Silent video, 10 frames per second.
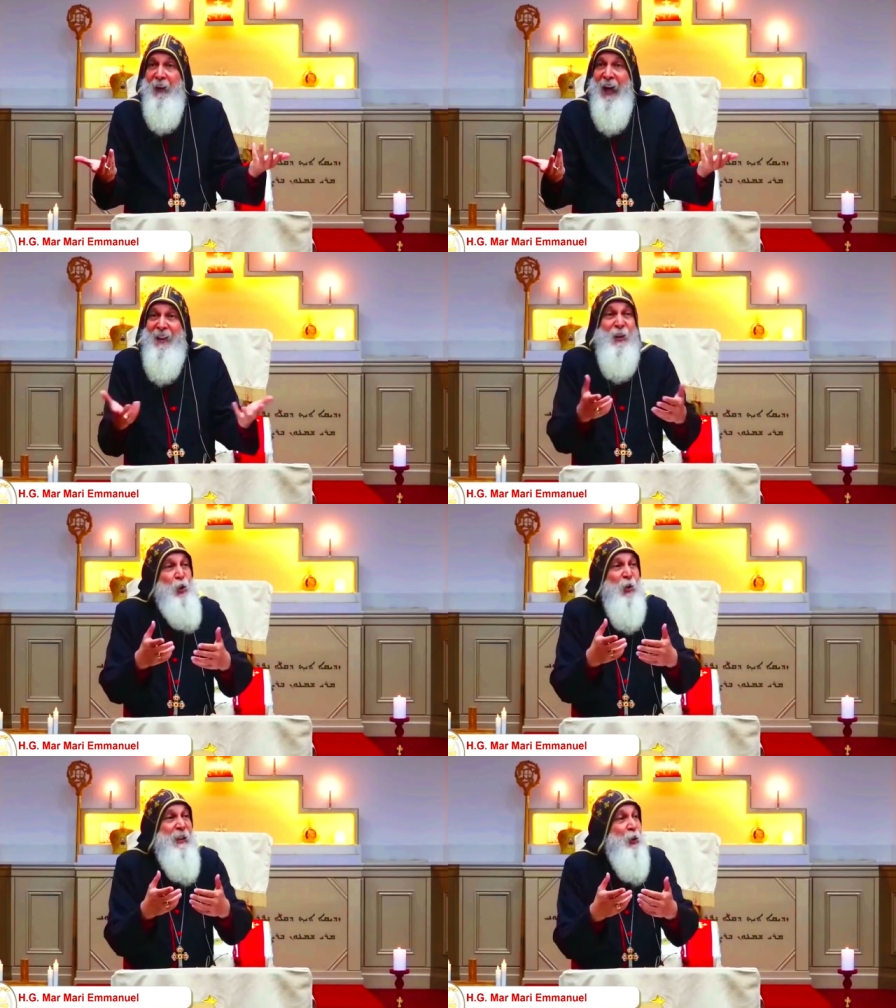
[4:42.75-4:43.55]
And you,
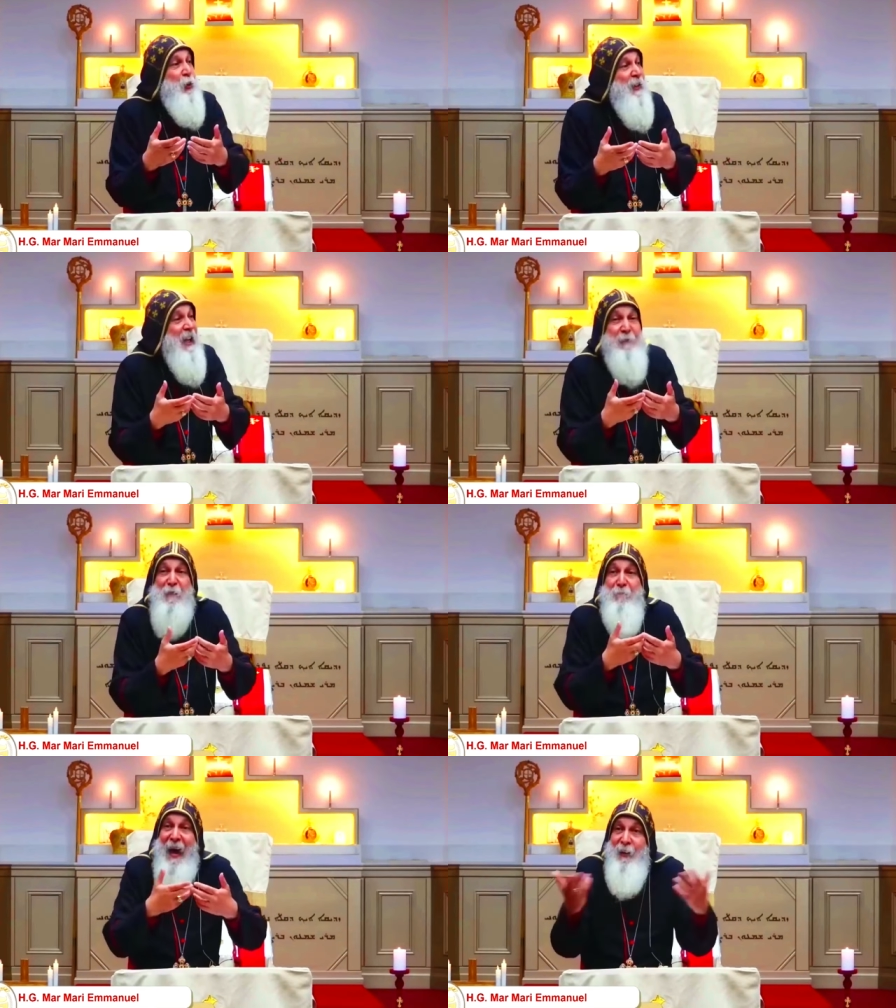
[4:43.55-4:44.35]
you shouldn't
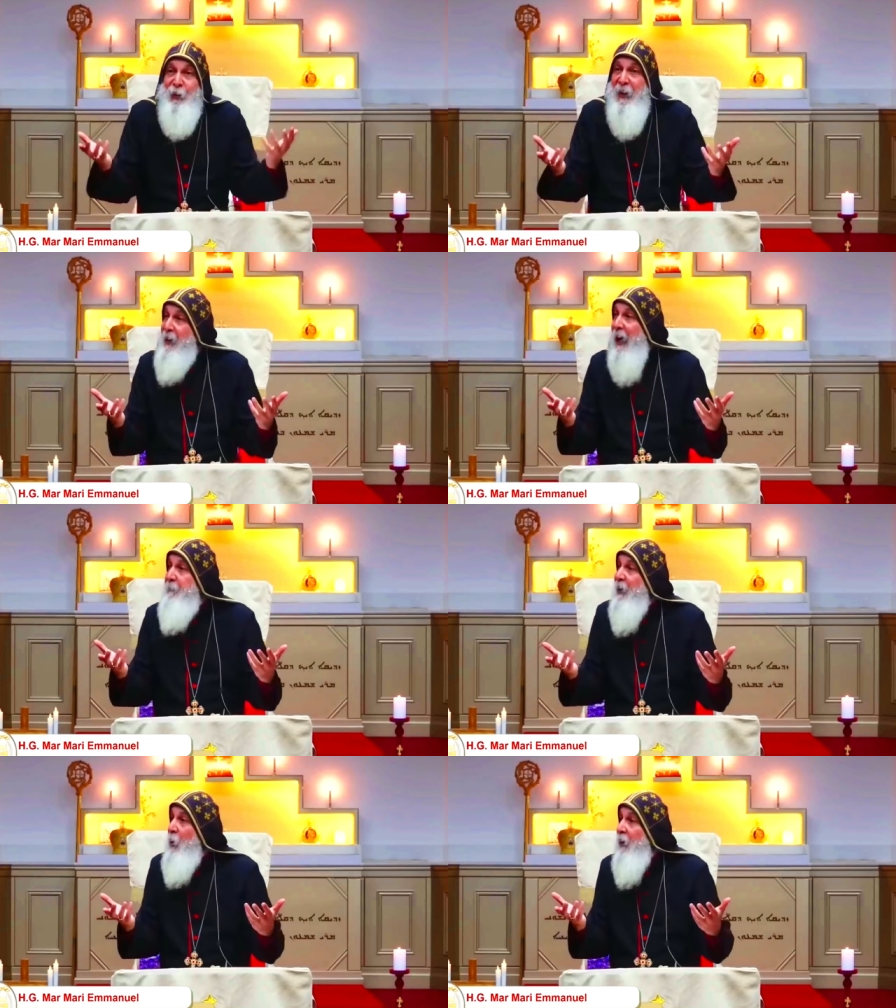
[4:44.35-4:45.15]
even mention that
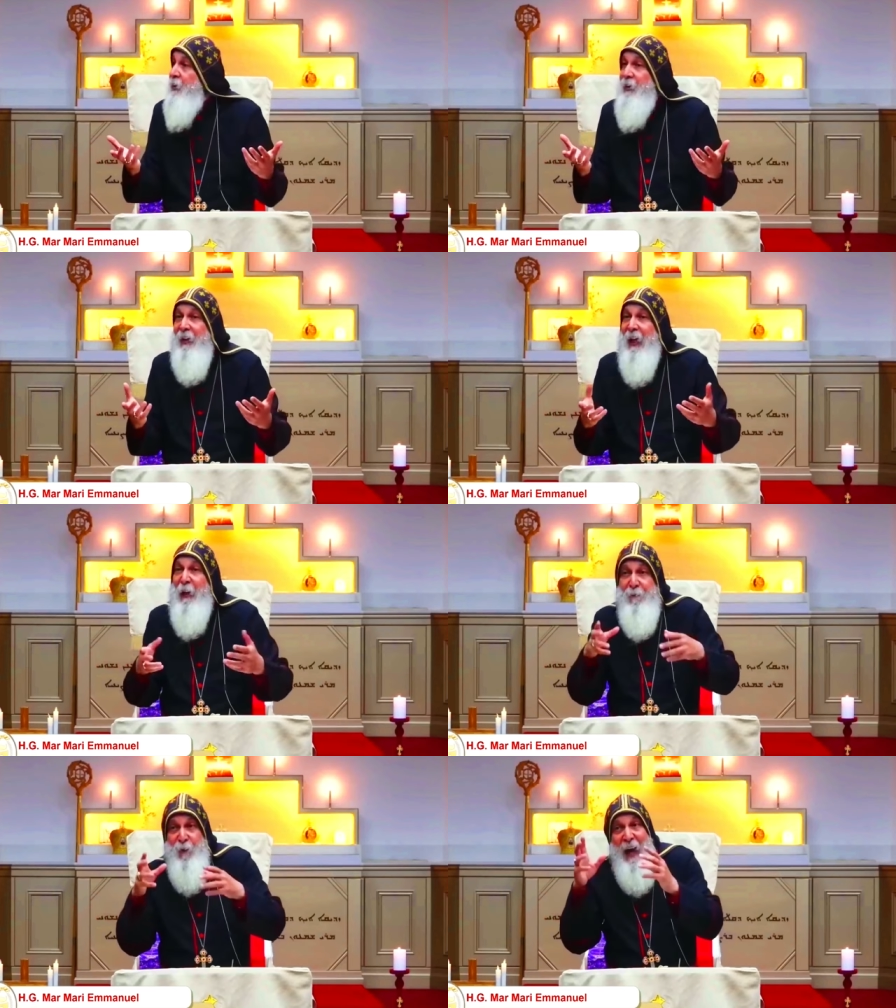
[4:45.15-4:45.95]
because
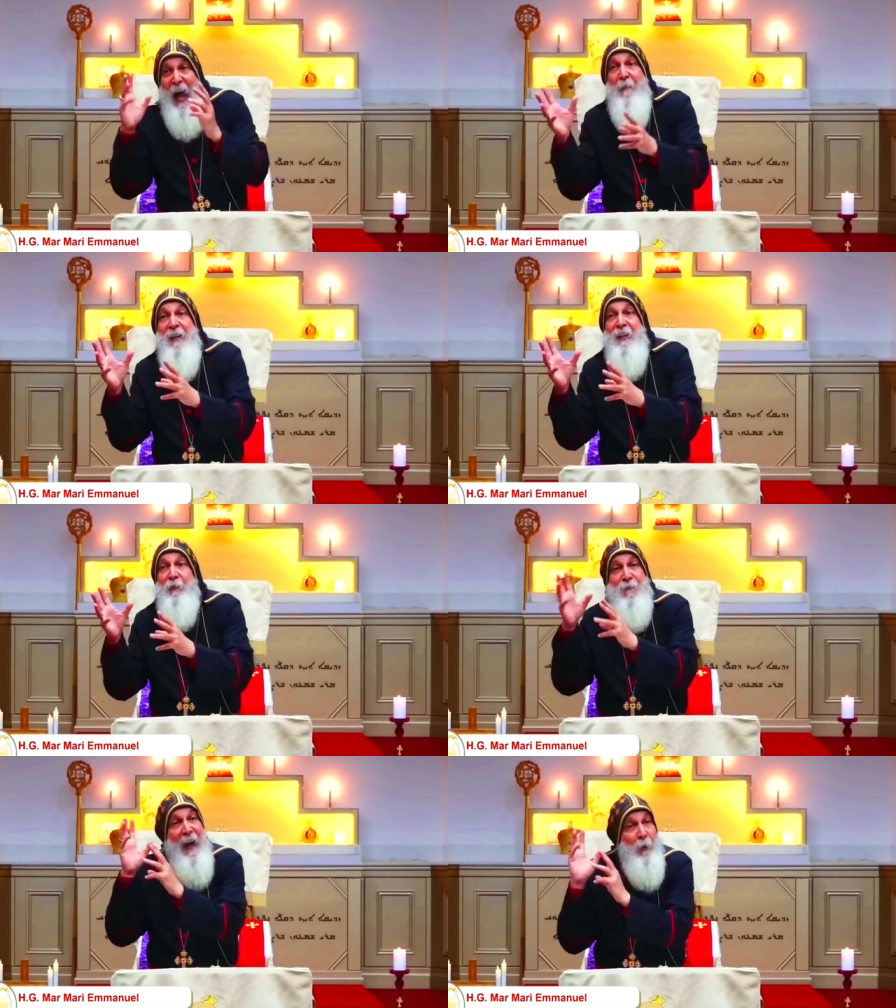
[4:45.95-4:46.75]
if you
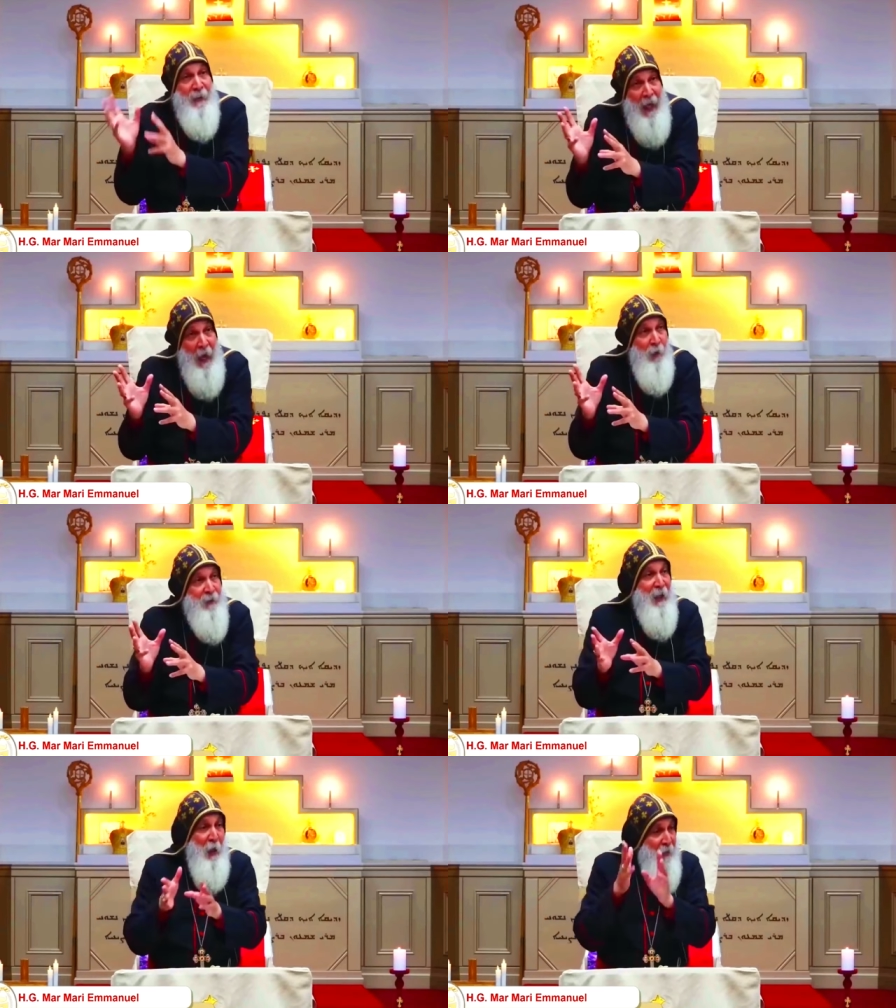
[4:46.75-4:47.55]
haven't found
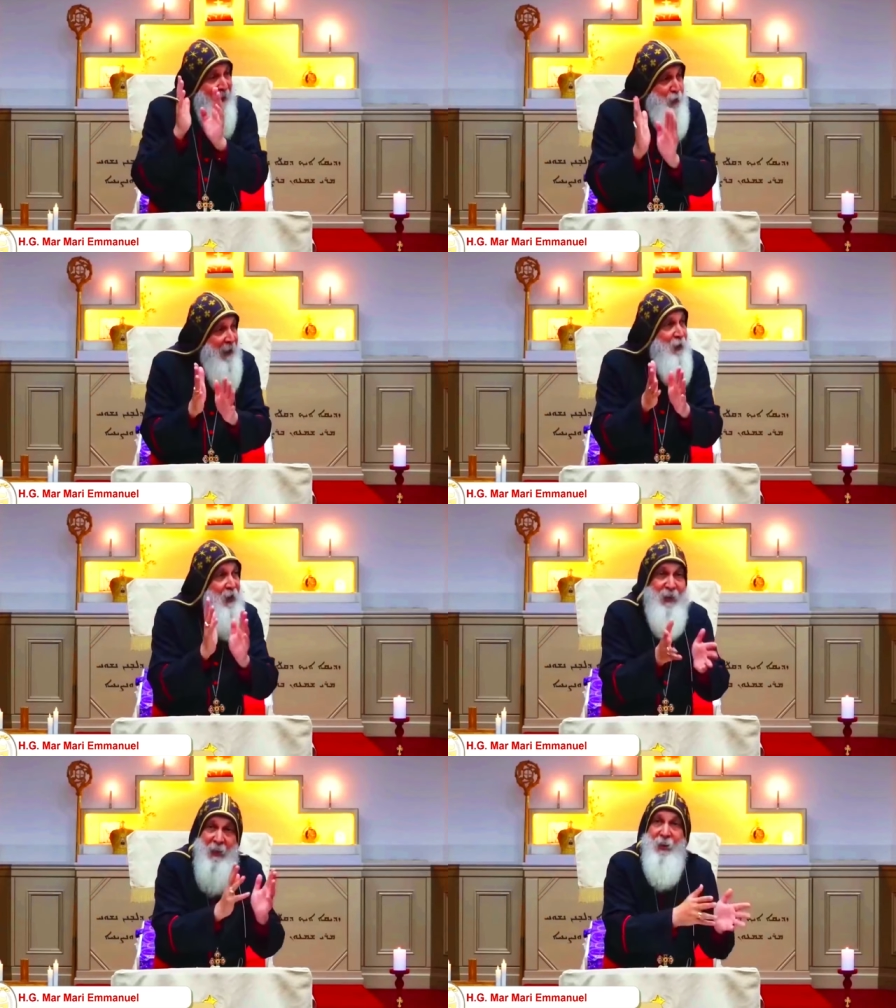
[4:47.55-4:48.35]
out that
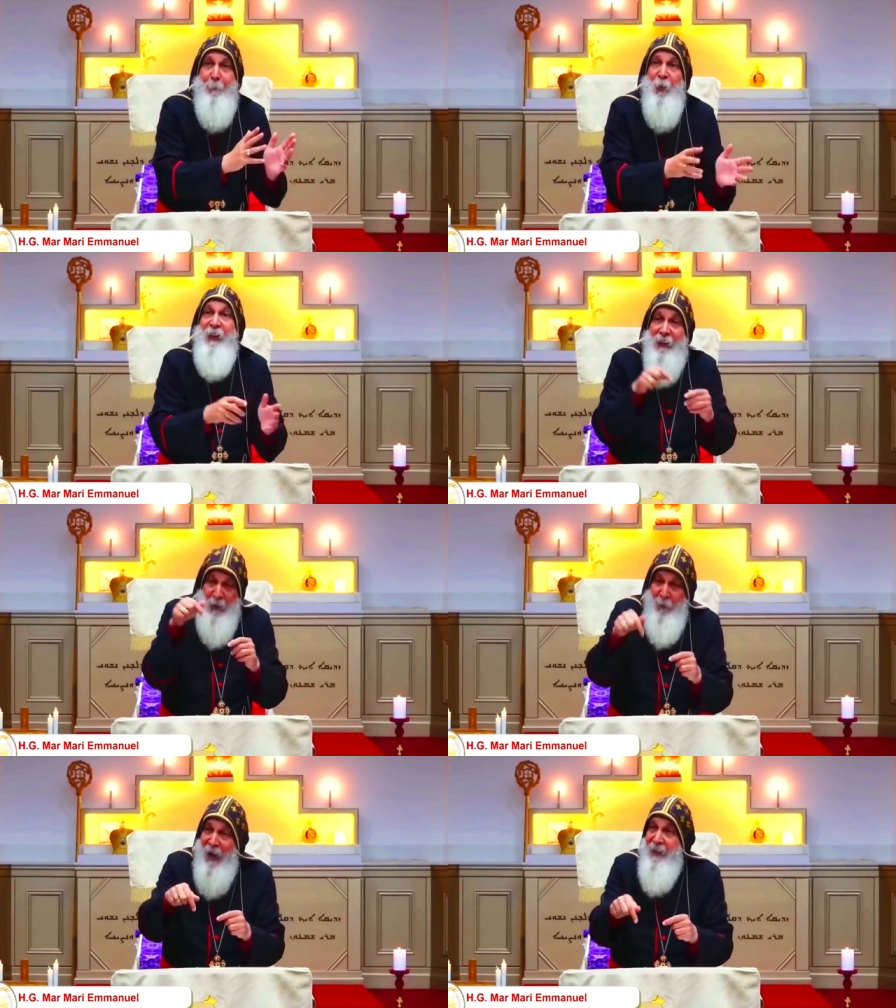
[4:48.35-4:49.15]
Jesus is the
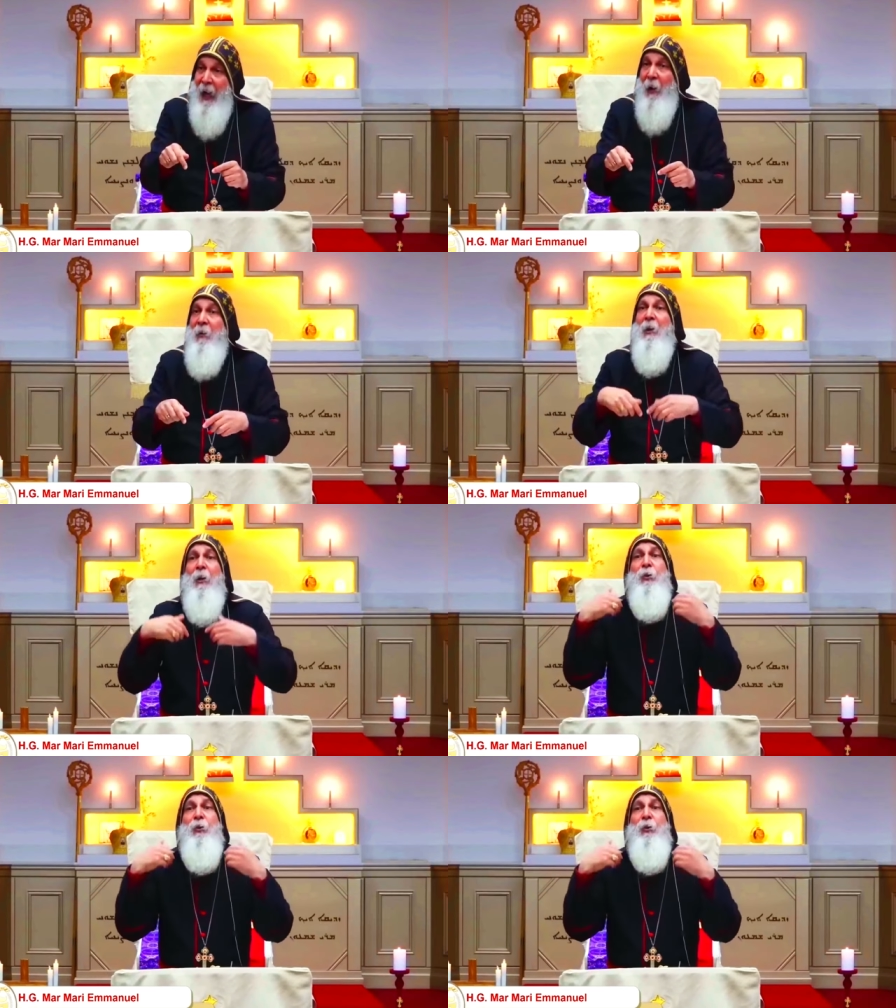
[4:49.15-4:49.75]
protector by now,